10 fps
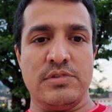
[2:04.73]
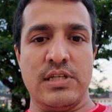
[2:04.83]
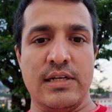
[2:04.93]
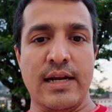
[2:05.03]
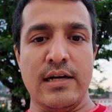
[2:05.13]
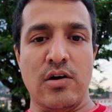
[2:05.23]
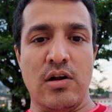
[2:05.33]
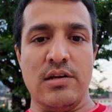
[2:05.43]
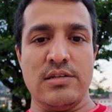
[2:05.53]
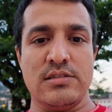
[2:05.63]
say
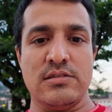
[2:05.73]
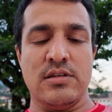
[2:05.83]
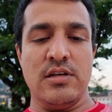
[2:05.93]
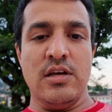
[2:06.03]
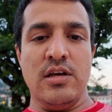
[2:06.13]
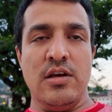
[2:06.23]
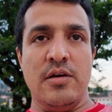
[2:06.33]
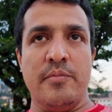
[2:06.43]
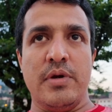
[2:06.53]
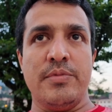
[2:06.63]
$10,
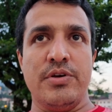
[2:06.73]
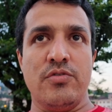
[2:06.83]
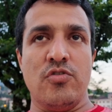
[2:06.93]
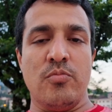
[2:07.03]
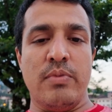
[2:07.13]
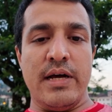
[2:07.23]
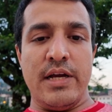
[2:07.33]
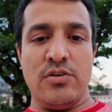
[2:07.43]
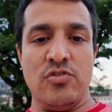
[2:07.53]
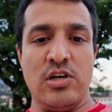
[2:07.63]
maybe you could
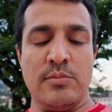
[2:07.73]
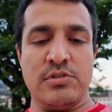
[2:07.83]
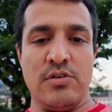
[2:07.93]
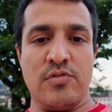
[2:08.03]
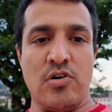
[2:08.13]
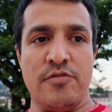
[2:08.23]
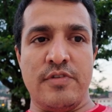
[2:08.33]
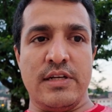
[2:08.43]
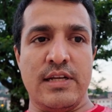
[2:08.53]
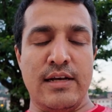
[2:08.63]
buy 2 cups of
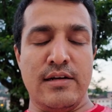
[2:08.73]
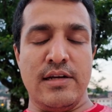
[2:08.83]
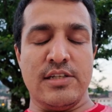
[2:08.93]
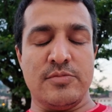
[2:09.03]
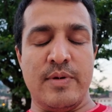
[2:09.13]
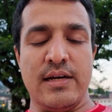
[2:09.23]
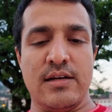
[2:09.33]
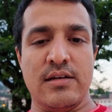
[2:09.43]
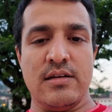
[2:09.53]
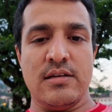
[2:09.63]
coffee 10 years back.
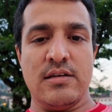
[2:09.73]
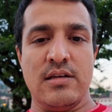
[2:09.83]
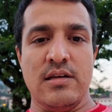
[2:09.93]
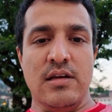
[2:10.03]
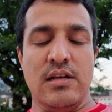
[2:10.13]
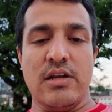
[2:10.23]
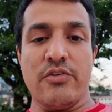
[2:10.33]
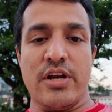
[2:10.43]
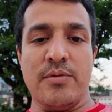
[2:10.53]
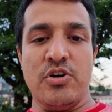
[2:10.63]
Now
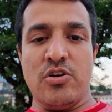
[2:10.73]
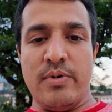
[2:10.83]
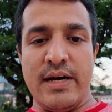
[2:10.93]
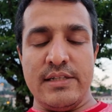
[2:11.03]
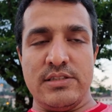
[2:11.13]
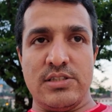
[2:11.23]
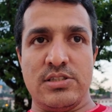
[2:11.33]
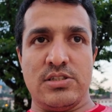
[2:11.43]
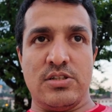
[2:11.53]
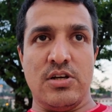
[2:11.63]
you're able to buy
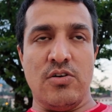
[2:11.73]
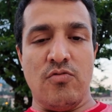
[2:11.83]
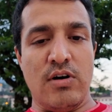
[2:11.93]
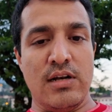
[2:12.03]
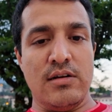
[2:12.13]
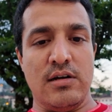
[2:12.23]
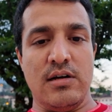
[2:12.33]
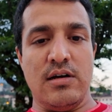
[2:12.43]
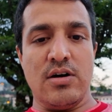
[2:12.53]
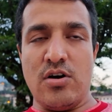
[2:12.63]
just one
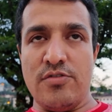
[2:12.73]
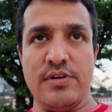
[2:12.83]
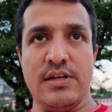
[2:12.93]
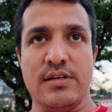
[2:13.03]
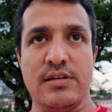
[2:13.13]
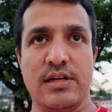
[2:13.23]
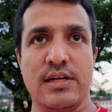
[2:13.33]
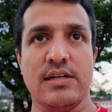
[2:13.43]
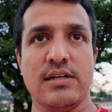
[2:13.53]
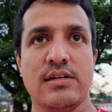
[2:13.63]
coffee,
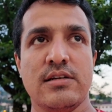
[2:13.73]
right?